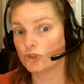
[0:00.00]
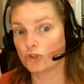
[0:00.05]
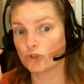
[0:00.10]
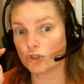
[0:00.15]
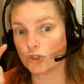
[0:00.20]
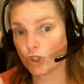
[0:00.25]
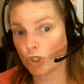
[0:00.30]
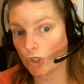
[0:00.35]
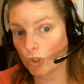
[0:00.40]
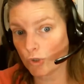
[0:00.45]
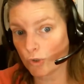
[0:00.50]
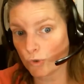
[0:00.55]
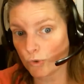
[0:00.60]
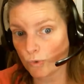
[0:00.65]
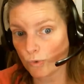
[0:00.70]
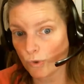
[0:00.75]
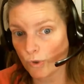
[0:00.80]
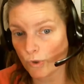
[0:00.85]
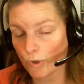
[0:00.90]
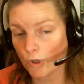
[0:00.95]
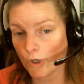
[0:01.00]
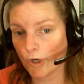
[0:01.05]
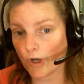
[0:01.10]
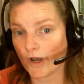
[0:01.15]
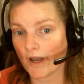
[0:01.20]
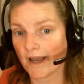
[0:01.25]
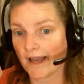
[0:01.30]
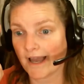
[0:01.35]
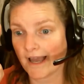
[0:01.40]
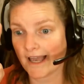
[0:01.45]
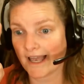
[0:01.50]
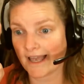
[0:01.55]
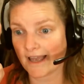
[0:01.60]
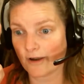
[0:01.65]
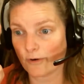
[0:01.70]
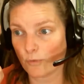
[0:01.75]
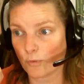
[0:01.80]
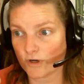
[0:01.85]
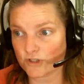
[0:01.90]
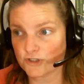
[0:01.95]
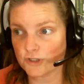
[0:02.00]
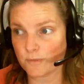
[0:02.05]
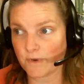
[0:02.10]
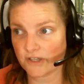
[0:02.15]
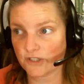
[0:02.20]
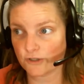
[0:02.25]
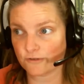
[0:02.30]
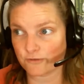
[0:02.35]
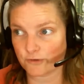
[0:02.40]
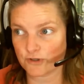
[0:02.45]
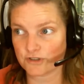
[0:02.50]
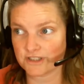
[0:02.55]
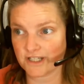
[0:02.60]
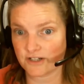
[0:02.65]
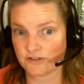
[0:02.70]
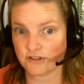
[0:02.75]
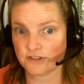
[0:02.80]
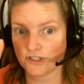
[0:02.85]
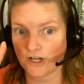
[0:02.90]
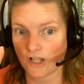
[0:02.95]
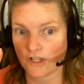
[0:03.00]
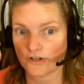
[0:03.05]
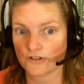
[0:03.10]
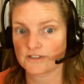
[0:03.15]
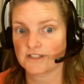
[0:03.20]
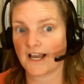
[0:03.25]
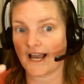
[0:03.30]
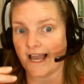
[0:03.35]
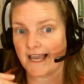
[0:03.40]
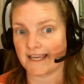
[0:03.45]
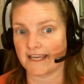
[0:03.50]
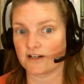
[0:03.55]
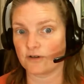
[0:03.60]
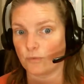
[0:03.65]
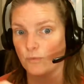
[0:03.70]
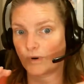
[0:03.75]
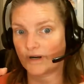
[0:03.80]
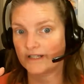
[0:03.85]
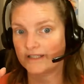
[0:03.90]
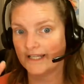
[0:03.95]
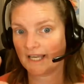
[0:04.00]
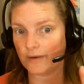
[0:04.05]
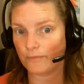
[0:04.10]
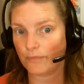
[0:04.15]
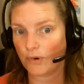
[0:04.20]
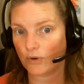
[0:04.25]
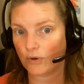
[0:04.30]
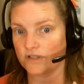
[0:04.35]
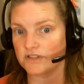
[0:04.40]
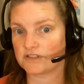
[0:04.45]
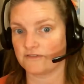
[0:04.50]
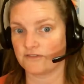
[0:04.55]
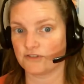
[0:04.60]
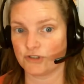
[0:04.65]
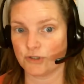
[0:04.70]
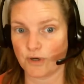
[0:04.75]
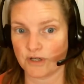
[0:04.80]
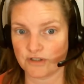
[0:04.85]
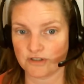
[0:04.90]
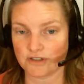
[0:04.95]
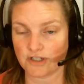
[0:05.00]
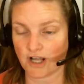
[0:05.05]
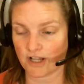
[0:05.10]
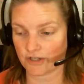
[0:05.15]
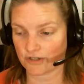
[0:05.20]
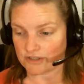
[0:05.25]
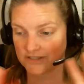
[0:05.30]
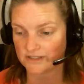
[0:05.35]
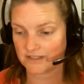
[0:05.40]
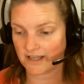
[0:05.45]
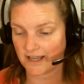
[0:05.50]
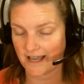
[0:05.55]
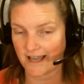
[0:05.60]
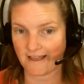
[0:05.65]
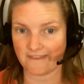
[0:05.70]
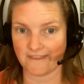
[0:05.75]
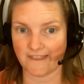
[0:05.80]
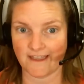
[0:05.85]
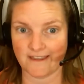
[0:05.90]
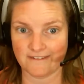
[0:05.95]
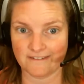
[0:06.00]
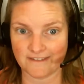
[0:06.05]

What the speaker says: 2, once you make your first $100, I get a one-time bonus of $200, and then